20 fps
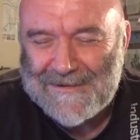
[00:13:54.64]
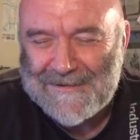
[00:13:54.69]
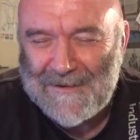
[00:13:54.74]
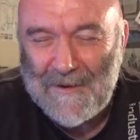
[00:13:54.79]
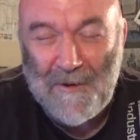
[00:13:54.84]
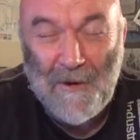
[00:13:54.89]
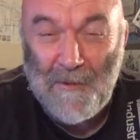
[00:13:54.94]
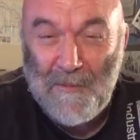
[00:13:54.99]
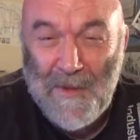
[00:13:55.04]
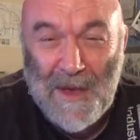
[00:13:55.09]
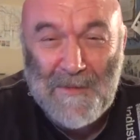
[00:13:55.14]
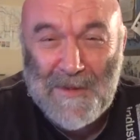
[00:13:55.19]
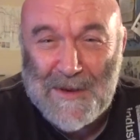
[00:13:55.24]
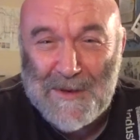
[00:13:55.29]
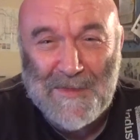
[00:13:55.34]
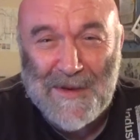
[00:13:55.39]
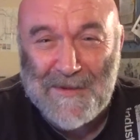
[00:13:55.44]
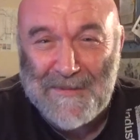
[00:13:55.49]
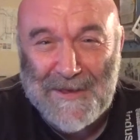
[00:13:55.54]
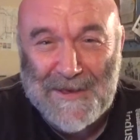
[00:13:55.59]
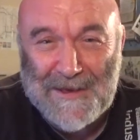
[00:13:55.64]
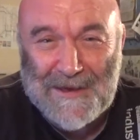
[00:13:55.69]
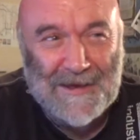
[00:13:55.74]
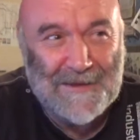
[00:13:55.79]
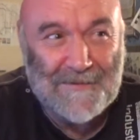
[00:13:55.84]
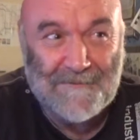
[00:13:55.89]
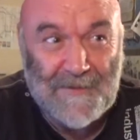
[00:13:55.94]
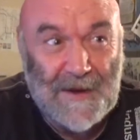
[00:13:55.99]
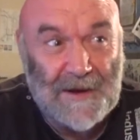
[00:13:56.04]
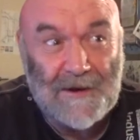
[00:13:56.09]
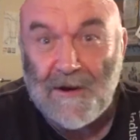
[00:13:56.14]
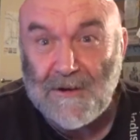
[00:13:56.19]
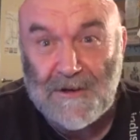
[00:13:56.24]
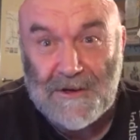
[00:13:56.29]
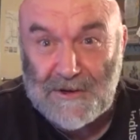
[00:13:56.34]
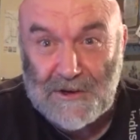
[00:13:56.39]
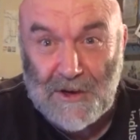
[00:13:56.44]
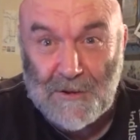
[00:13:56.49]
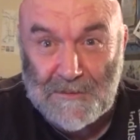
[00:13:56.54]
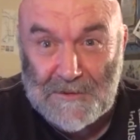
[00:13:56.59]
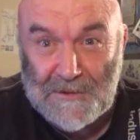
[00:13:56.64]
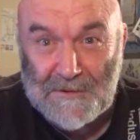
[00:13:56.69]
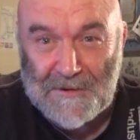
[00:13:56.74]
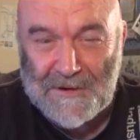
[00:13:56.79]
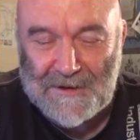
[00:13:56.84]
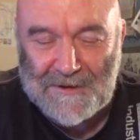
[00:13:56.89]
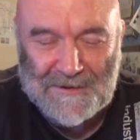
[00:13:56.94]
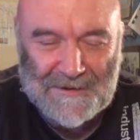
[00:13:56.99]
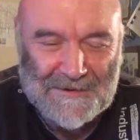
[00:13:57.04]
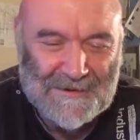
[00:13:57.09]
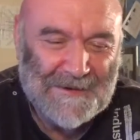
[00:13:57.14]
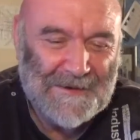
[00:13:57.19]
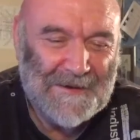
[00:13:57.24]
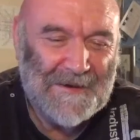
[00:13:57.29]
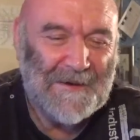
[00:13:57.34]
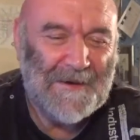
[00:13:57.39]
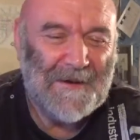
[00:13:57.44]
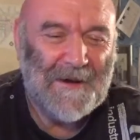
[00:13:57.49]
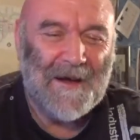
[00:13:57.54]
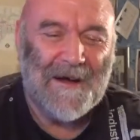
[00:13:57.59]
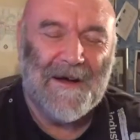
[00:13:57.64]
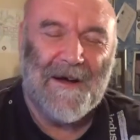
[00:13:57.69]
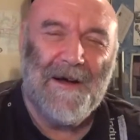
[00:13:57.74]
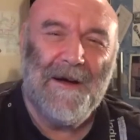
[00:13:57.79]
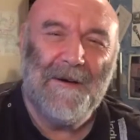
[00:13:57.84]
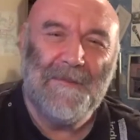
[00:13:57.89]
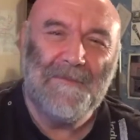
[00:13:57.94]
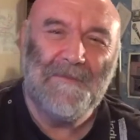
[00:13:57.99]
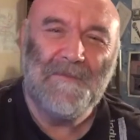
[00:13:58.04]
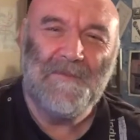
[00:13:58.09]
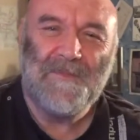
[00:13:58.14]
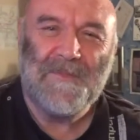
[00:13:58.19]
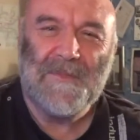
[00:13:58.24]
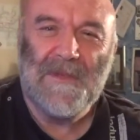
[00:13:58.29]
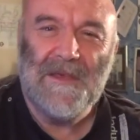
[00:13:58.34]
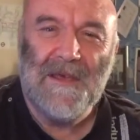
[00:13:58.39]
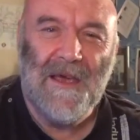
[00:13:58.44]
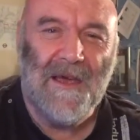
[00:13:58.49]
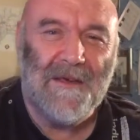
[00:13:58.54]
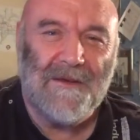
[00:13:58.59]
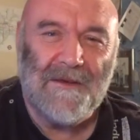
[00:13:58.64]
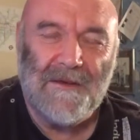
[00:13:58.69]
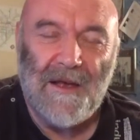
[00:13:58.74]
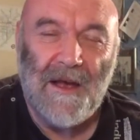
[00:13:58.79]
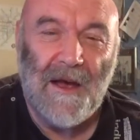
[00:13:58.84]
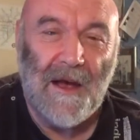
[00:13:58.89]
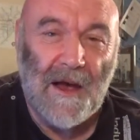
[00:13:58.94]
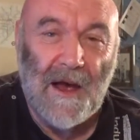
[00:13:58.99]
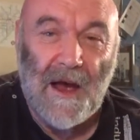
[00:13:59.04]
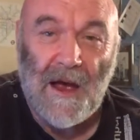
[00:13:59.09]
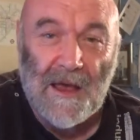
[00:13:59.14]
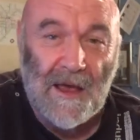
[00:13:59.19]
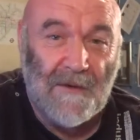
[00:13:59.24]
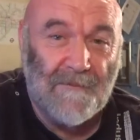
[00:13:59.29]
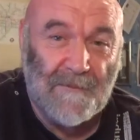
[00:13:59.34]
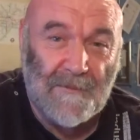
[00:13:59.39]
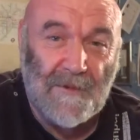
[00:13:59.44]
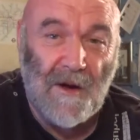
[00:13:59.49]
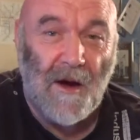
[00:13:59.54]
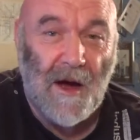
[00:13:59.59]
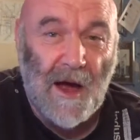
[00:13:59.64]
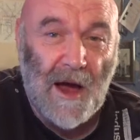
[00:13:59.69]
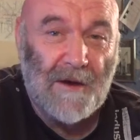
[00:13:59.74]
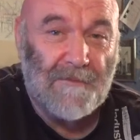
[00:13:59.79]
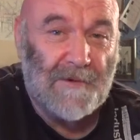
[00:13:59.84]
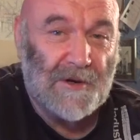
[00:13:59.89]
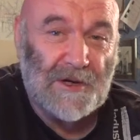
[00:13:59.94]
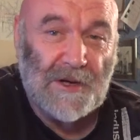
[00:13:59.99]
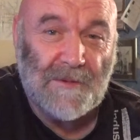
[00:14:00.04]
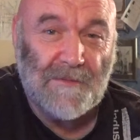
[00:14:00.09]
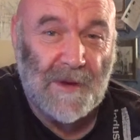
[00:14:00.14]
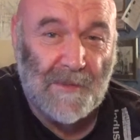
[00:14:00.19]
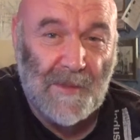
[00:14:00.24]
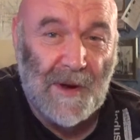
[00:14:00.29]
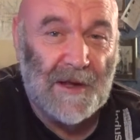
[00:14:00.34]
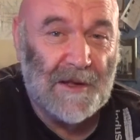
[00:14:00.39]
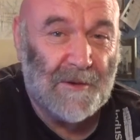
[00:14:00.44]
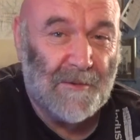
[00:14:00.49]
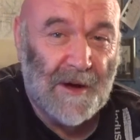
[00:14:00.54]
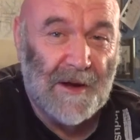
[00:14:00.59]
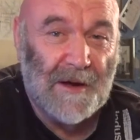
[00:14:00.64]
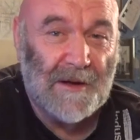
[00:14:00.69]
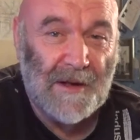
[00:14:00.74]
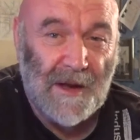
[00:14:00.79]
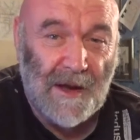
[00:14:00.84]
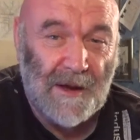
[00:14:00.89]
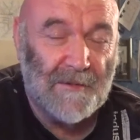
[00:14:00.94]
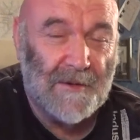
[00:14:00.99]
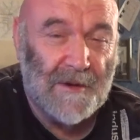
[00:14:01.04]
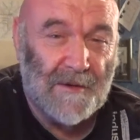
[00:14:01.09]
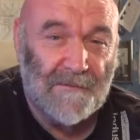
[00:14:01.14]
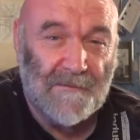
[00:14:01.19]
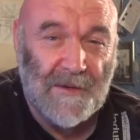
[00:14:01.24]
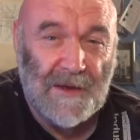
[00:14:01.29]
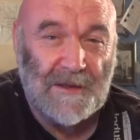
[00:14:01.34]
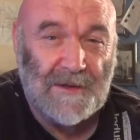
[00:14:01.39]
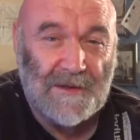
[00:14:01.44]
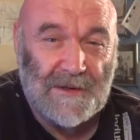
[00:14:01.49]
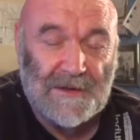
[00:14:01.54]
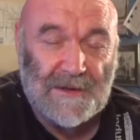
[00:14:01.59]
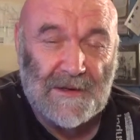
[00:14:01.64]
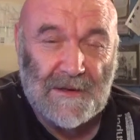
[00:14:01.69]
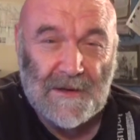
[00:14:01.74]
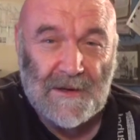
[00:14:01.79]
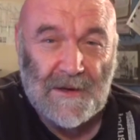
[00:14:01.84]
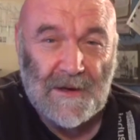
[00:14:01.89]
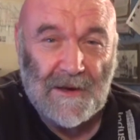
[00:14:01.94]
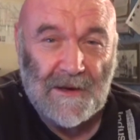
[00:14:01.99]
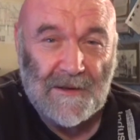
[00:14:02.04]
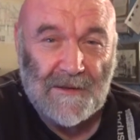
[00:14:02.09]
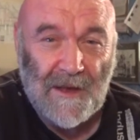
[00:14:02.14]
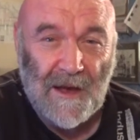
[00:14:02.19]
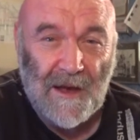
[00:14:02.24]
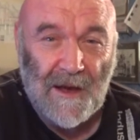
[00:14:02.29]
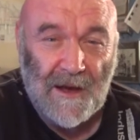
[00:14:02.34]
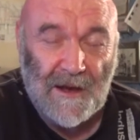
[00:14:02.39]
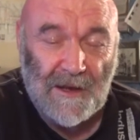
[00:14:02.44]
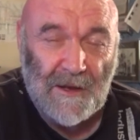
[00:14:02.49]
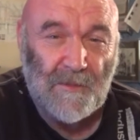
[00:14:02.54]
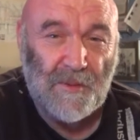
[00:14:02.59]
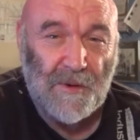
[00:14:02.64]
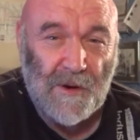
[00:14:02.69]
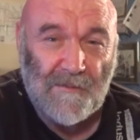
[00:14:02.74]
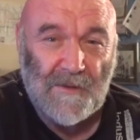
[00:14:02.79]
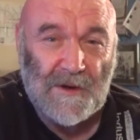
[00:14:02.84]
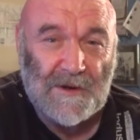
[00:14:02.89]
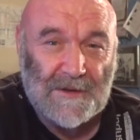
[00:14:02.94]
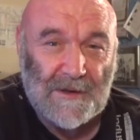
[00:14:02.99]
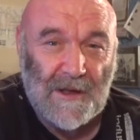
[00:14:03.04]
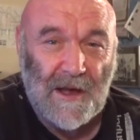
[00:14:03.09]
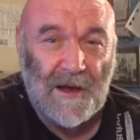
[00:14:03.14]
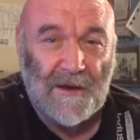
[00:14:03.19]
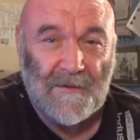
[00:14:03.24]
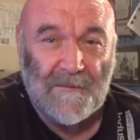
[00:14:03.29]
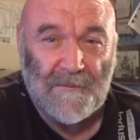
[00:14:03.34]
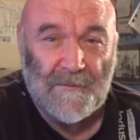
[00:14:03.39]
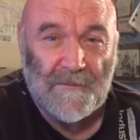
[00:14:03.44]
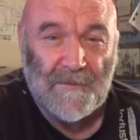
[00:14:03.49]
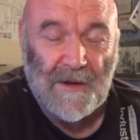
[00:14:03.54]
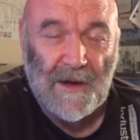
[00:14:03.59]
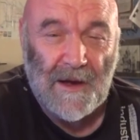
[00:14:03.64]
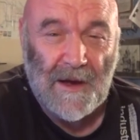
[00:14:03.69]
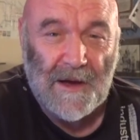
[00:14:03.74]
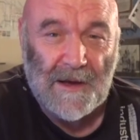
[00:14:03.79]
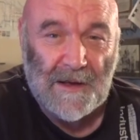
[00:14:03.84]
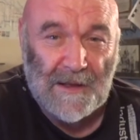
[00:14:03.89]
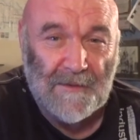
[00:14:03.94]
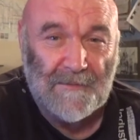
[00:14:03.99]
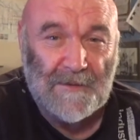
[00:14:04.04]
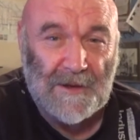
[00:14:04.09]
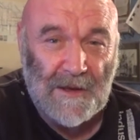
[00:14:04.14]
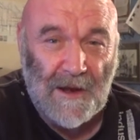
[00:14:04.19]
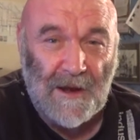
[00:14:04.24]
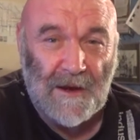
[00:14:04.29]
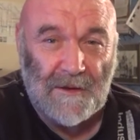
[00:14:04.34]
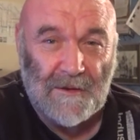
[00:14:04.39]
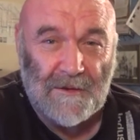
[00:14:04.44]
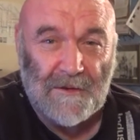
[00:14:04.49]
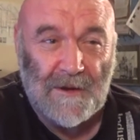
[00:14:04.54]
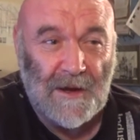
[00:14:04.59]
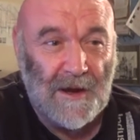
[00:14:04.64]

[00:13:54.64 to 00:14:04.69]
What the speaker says: Or maybe you'd be thinking, thank God he stopped talking. I have got Irish in me, by the way, and I am convinced that in a previous life, I lived in Ireland